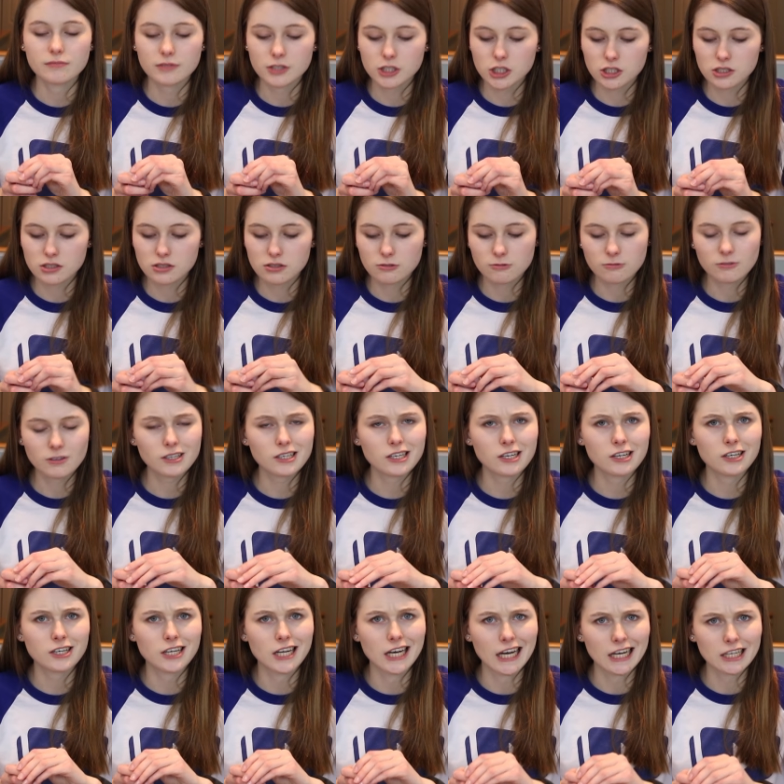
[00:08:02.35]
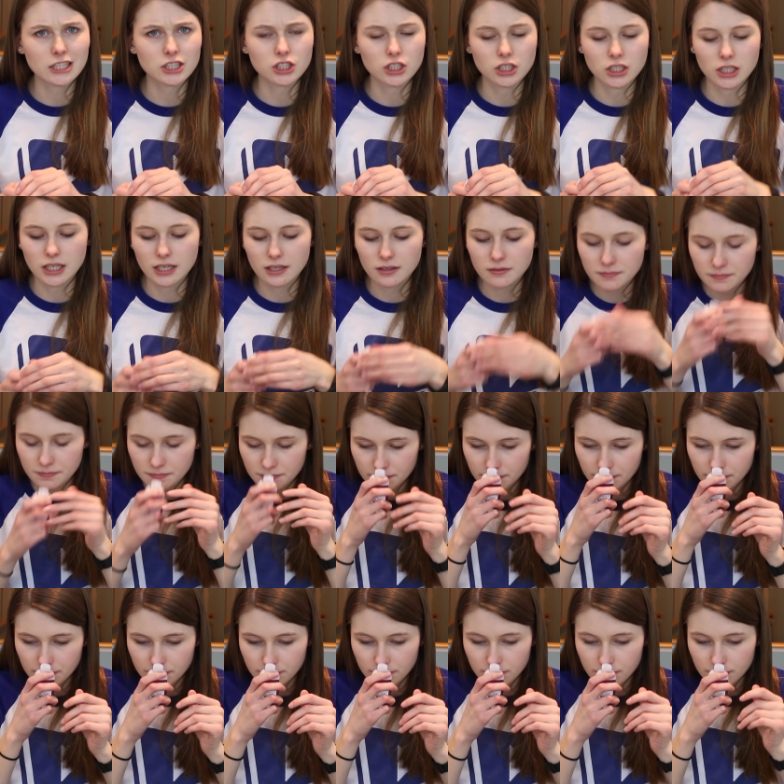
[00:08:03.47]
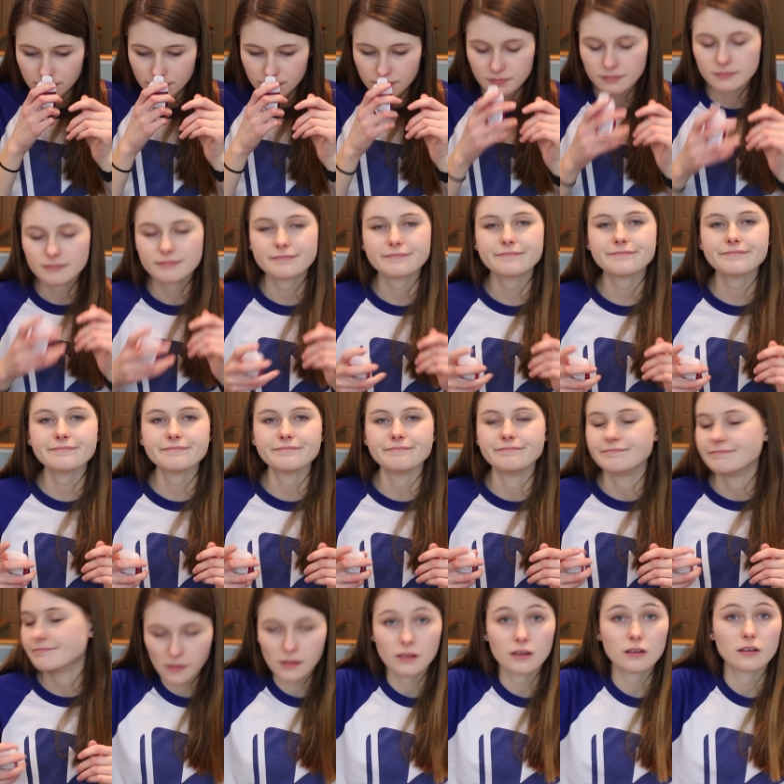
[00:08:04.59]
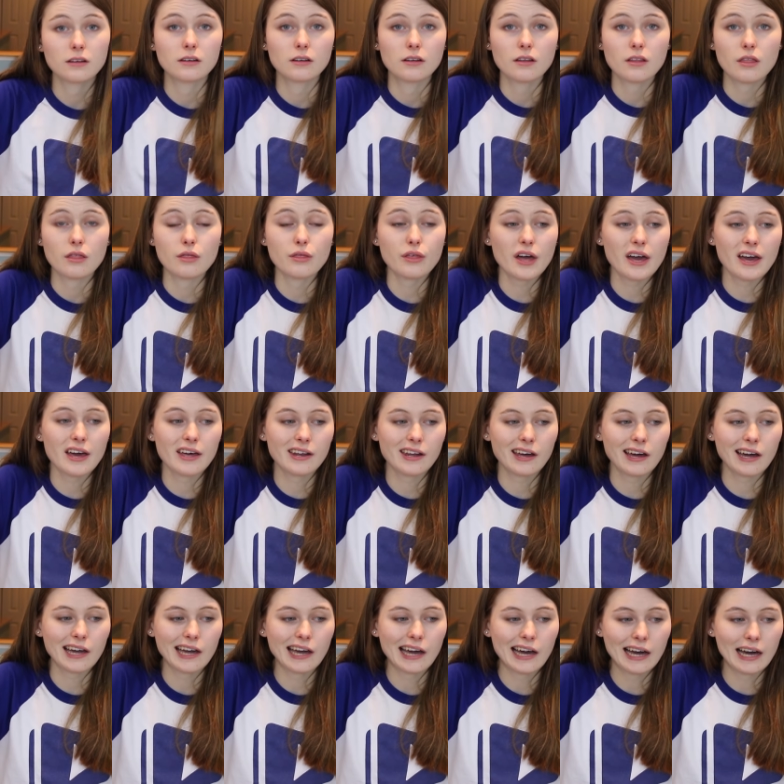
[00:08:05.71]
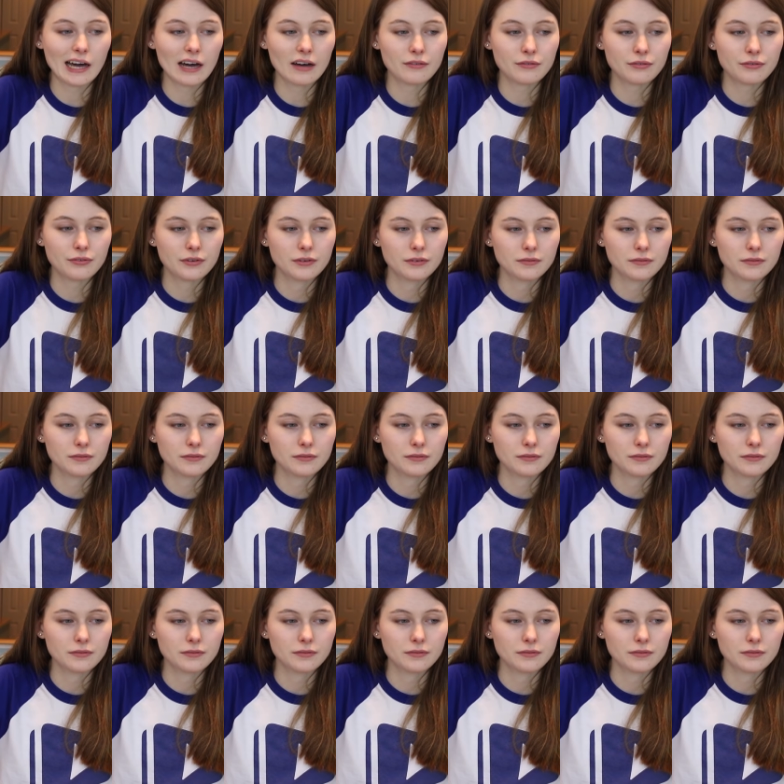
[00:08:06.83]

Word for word: which is really good actually. Mm. Then I have